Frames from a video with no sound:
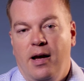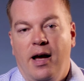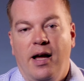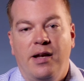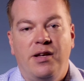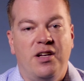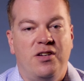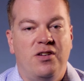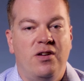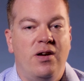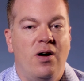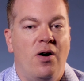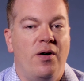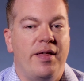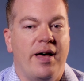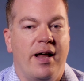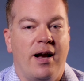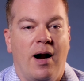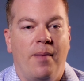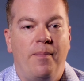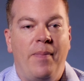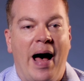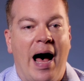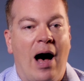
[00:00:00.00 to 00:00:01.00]
Did you know that
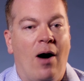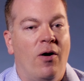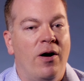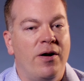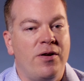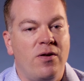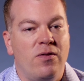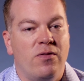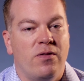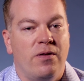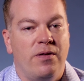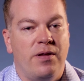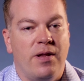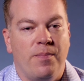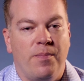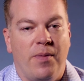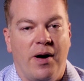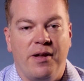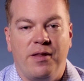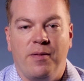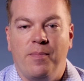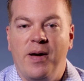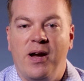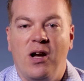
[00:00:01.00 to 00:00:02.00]
our Power User of the
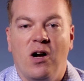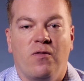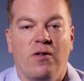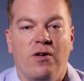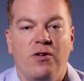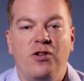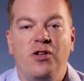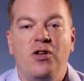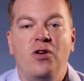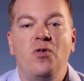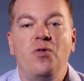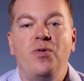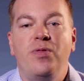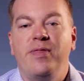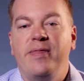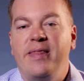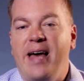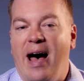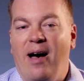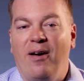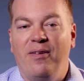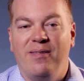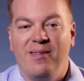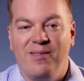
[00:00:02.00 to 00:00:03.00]
Month made over
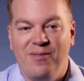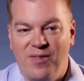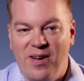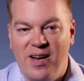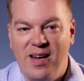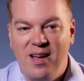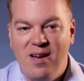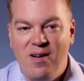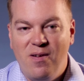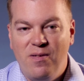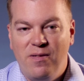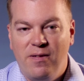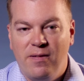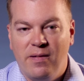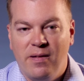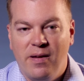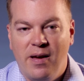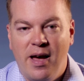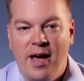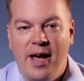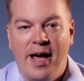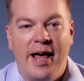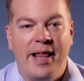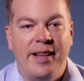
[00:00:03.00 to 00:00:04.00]
2,000 videos?
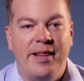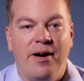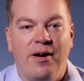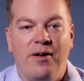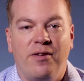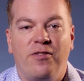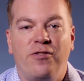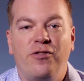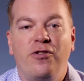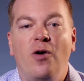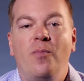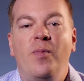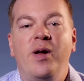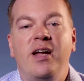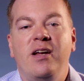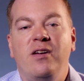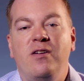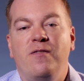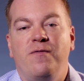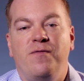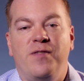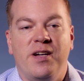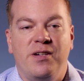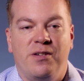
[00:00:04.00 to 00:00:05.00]
There's so many
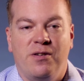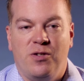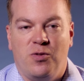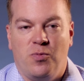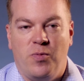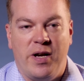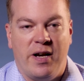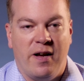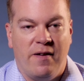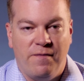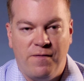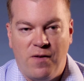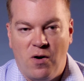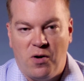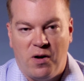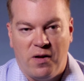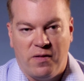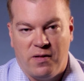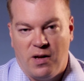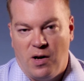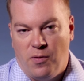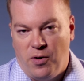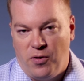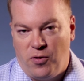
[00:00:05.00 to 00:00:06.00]
new features we can
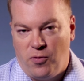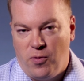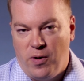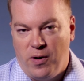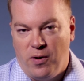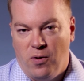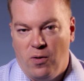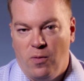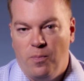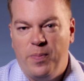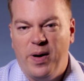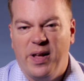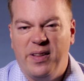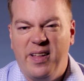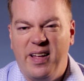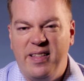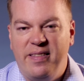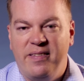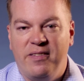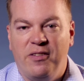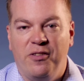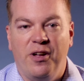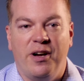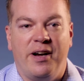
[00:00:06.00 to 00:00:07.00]
focus on with Squiggle, but
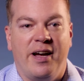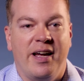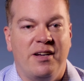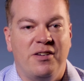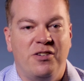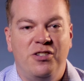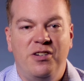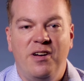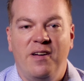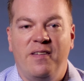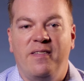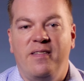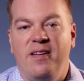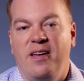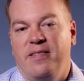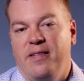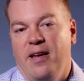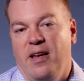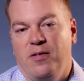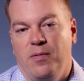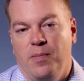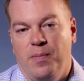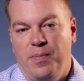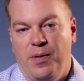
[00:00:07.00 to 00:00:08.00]
let's look at just the
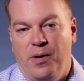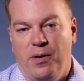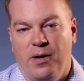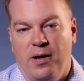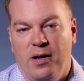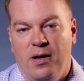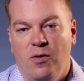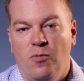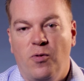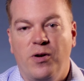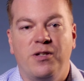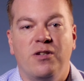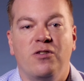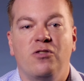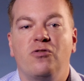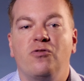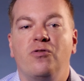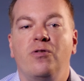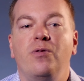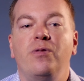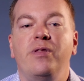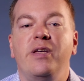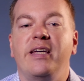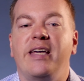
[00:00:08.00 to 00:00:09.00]
assessment builder, which is
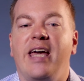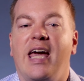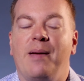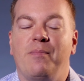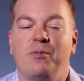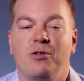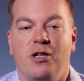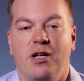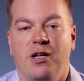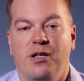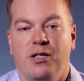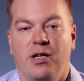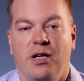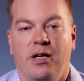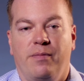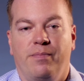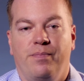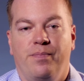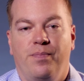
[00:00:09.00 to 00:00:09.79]
truly game-changing.